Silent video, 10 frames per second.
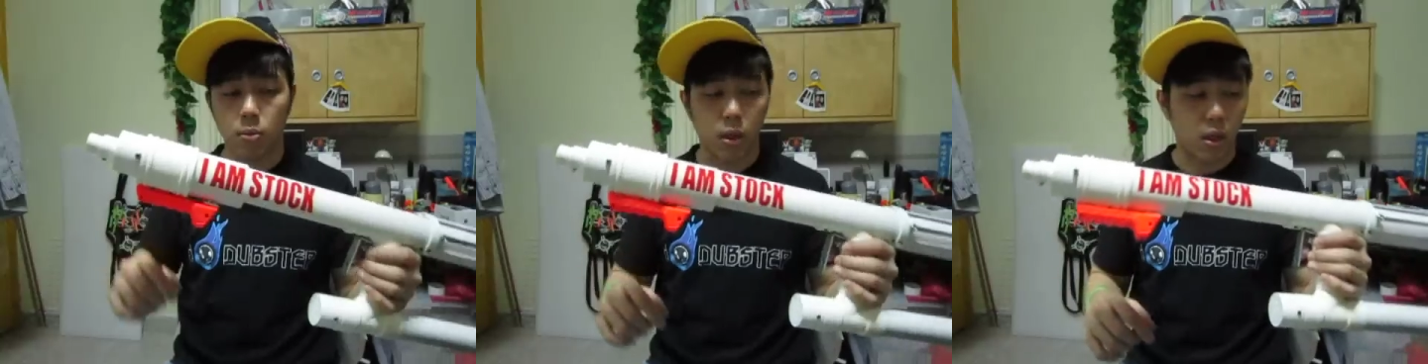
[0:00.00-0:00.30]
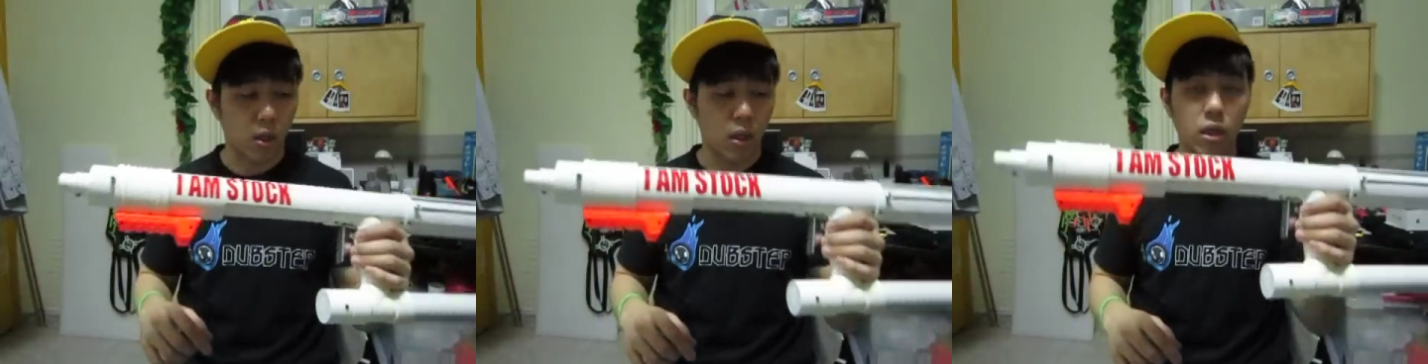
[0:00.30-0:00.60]
But
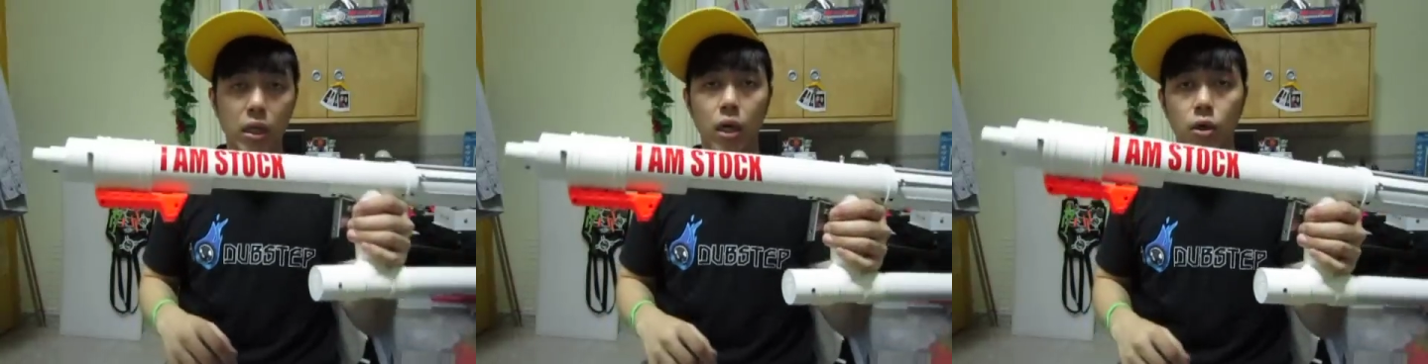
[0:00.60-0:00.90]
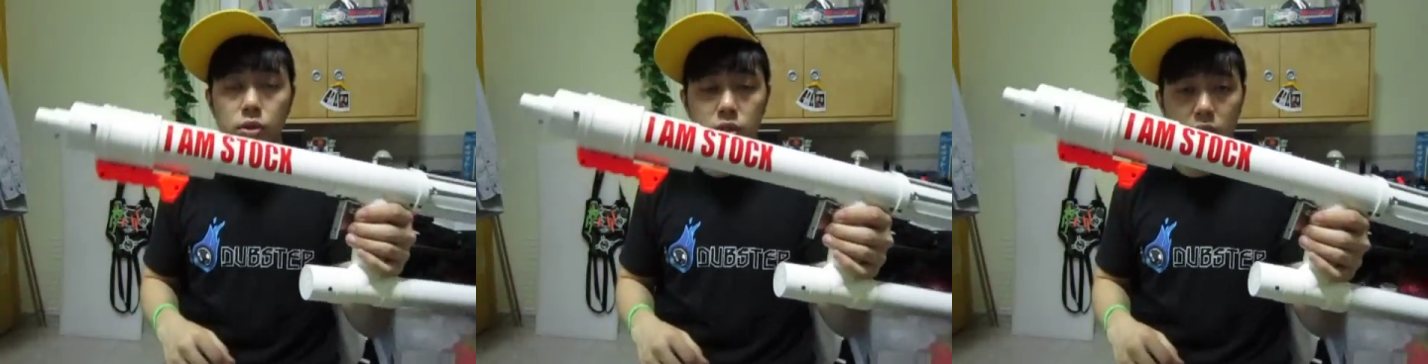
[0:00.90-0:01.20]
uh, in it
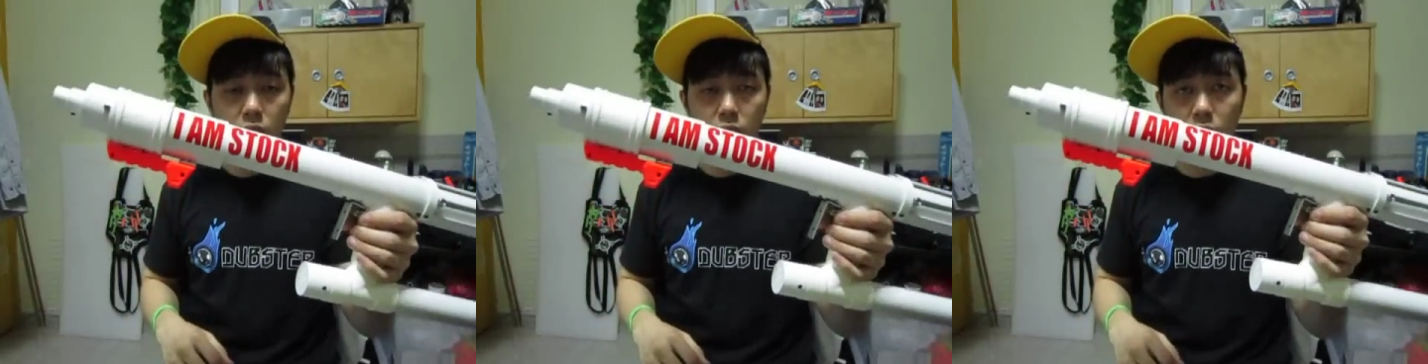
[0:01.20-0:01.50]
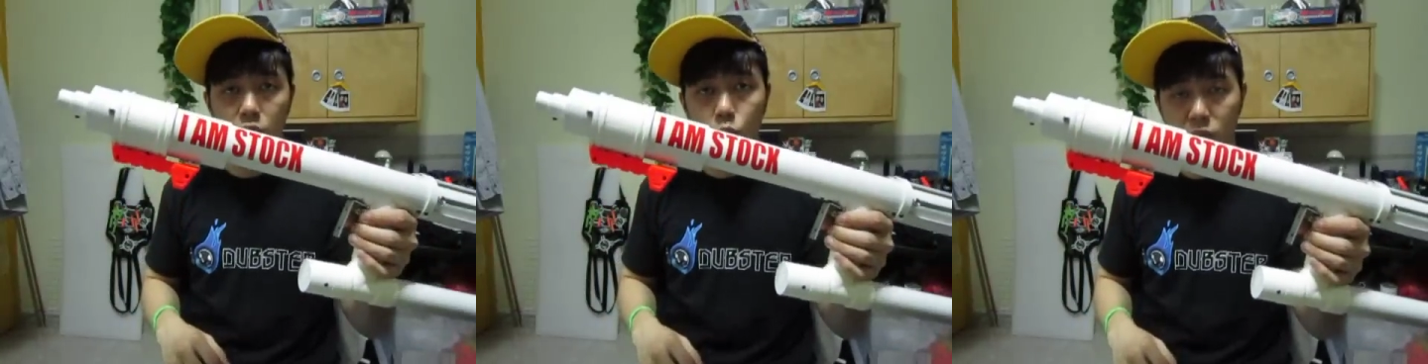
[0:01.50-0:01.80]
houses a
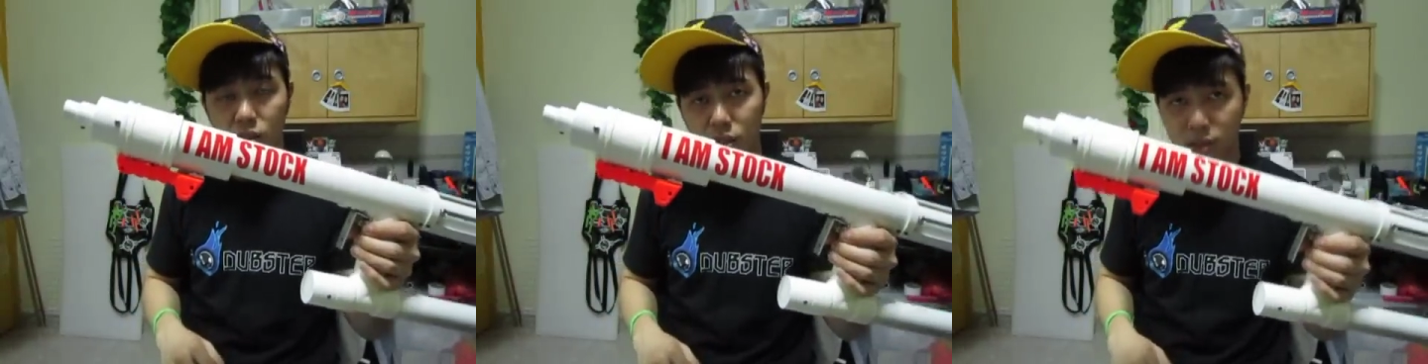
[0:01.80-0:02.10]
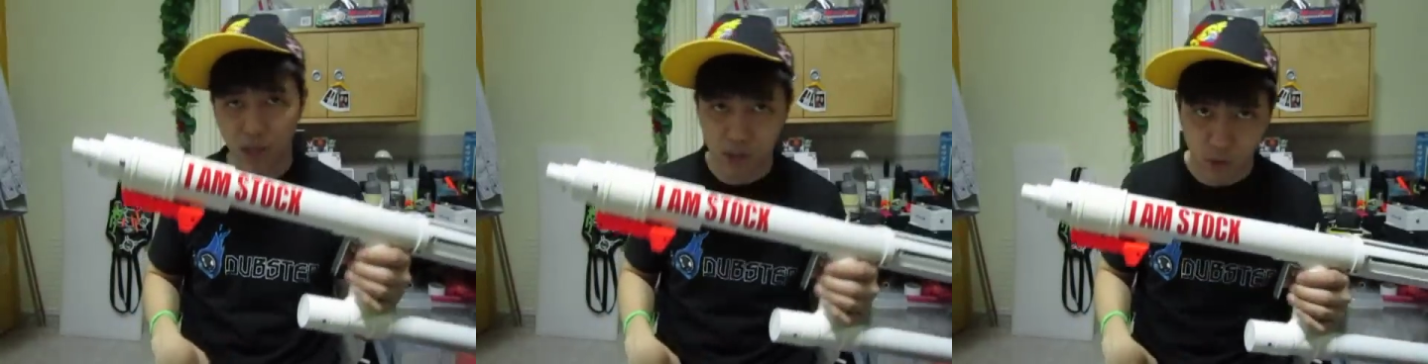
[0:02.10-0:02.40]

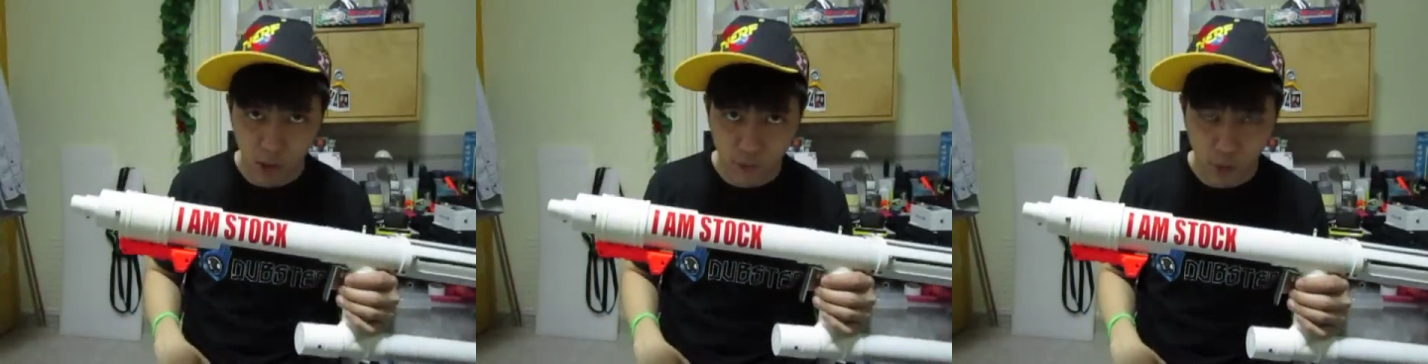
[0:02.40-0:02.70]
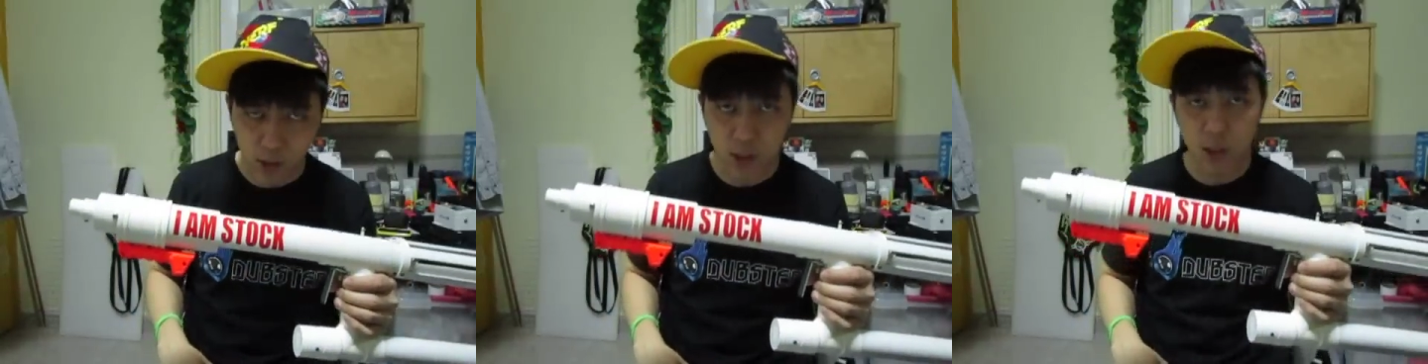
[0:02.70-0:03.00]
K26, thanks for the
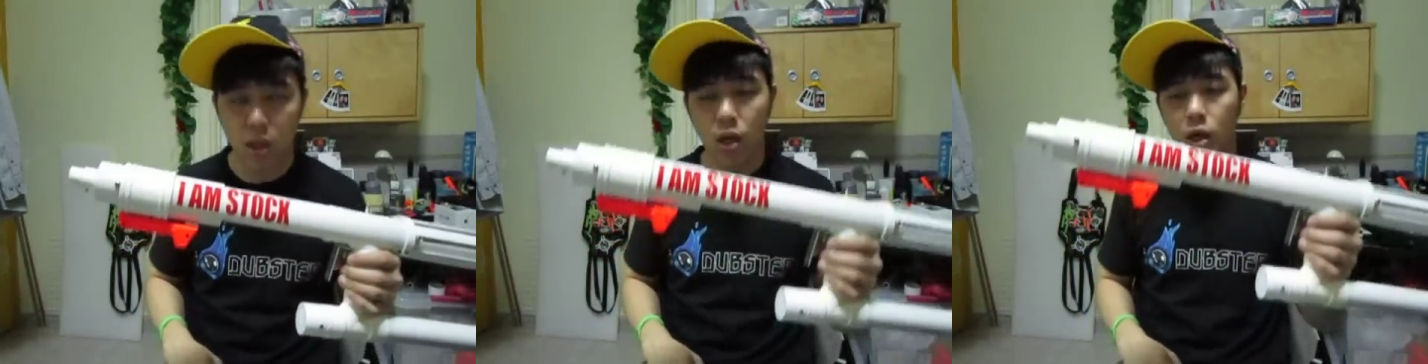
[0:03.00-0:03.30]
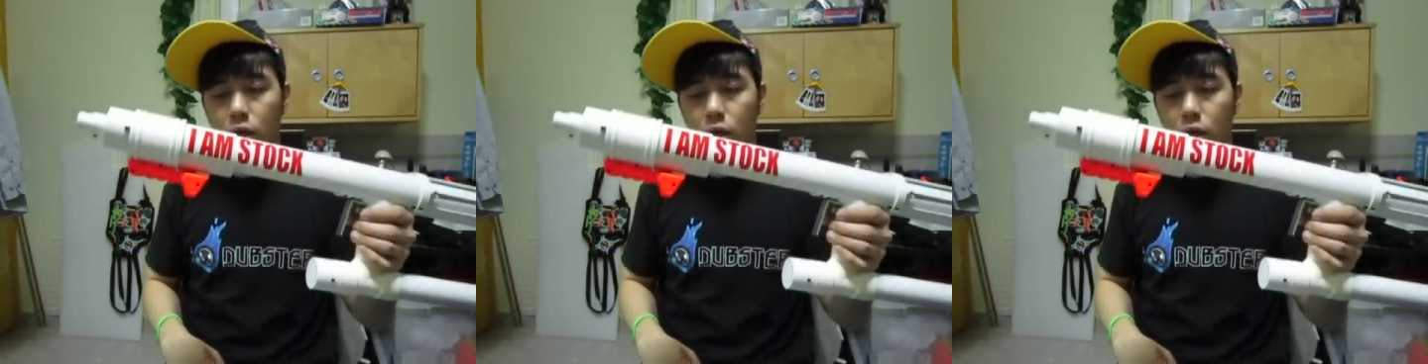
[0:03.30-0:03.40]
info Atani,